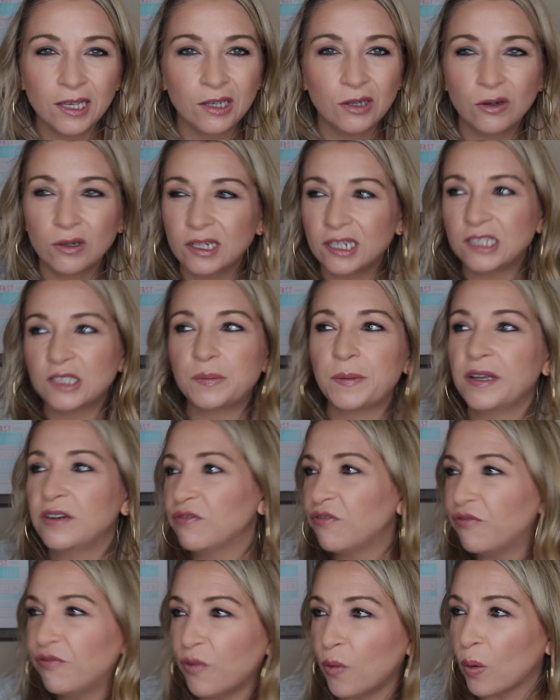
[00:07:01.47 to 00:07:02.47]
You don't need to
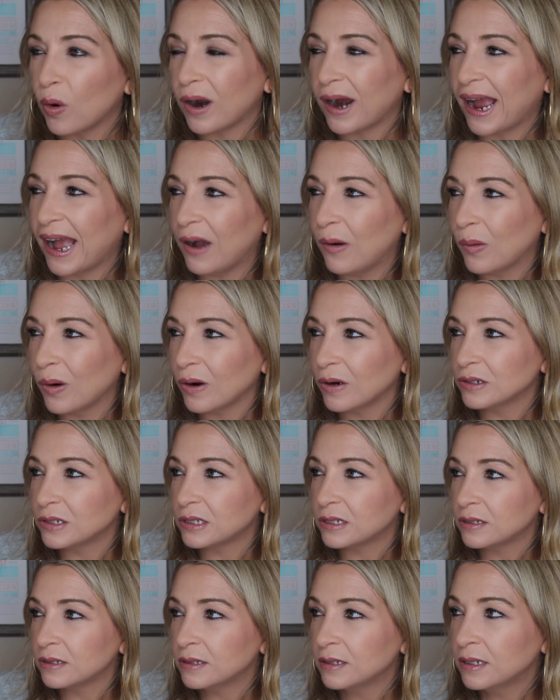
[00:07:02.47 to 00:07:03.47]
spend 4
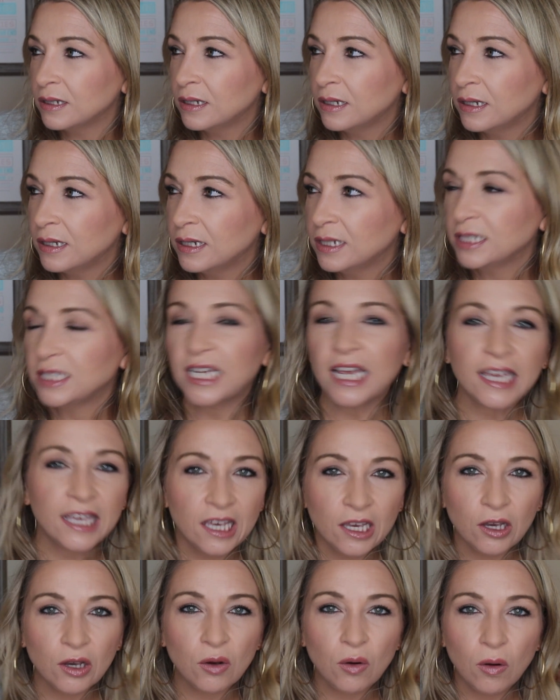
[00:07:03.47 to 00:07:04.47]
hours
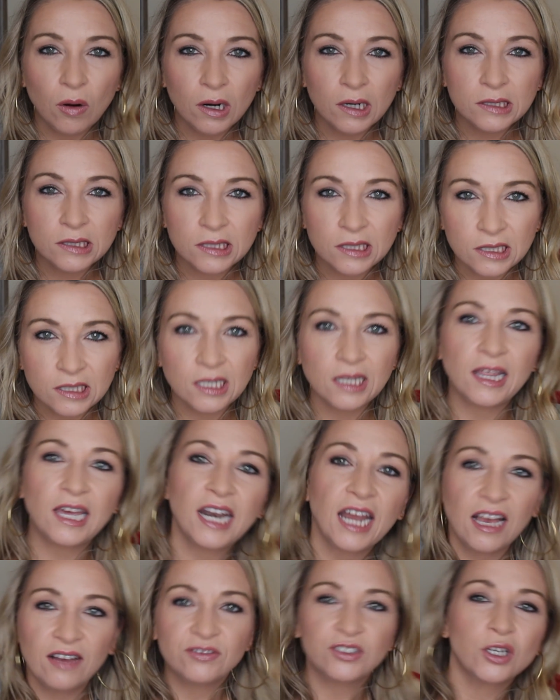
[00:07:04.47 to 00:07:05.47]
taking a course to
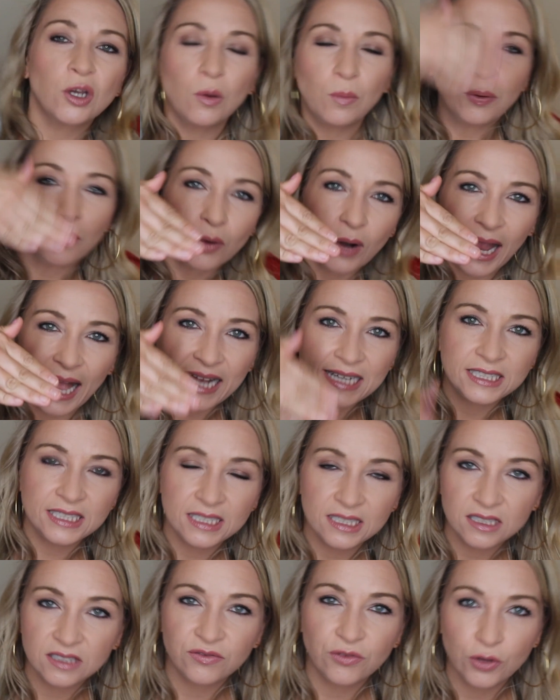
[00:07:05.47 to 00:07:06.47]
then have to go
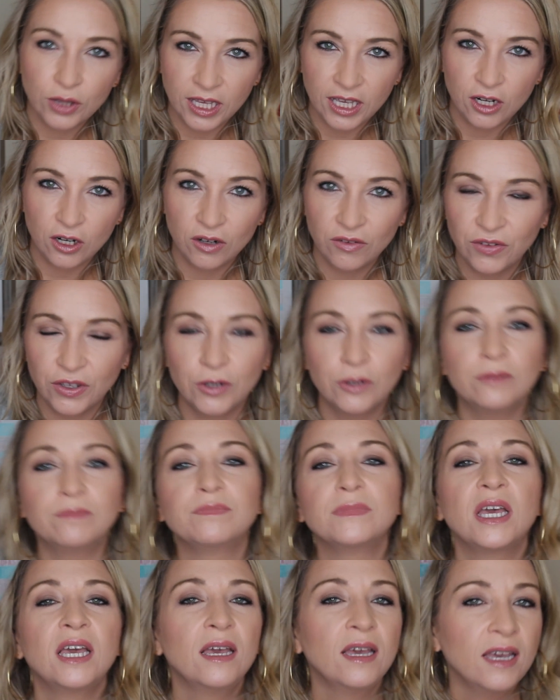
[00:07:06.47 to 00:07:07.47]
practice for the interview.
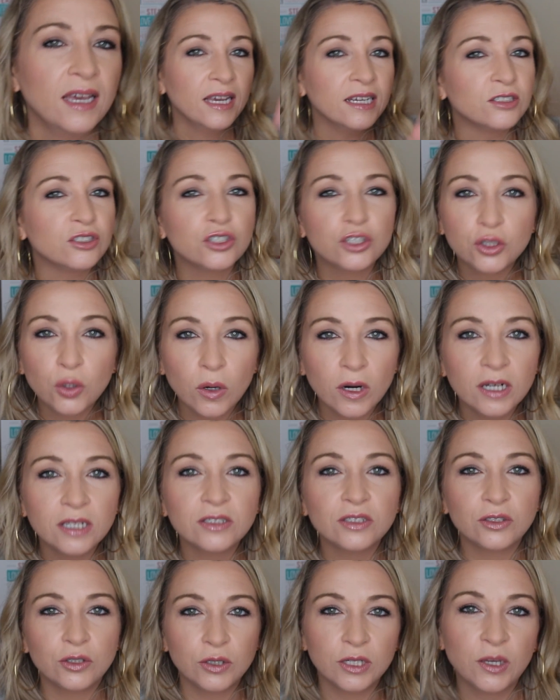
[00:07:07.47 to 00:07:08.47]
It's
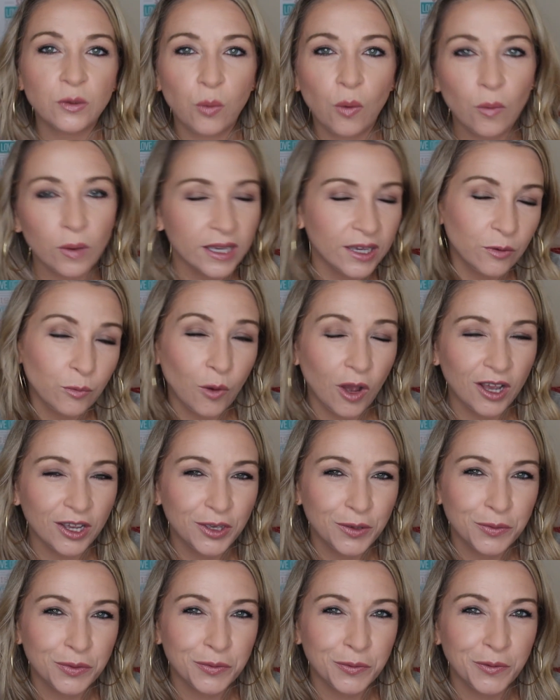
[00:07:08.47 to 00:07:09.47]
short, so it can
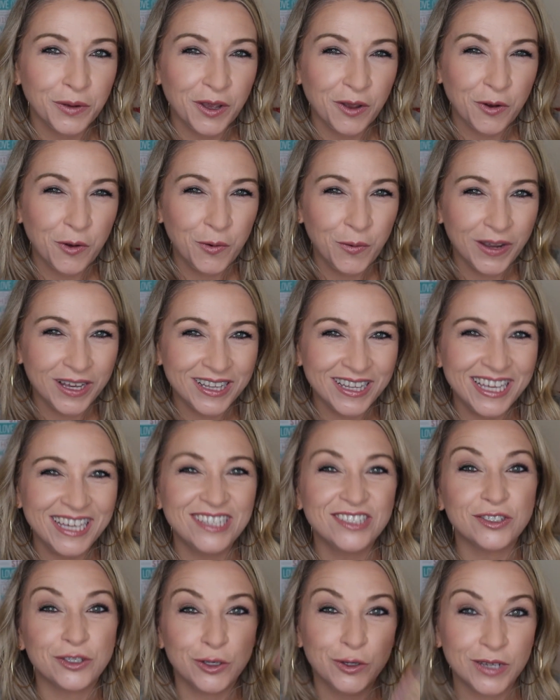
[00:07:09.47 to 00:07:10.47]
walk you through it
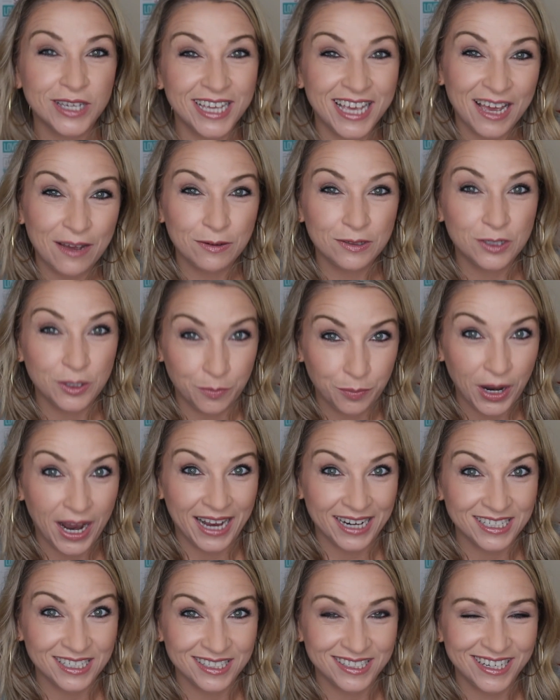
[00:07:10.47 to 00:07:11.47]
quickly so you can get to
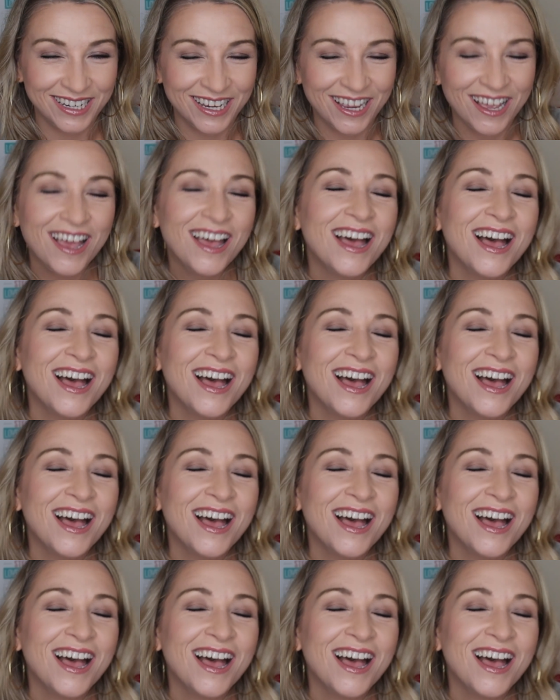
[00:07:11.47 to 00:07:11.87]
practicing.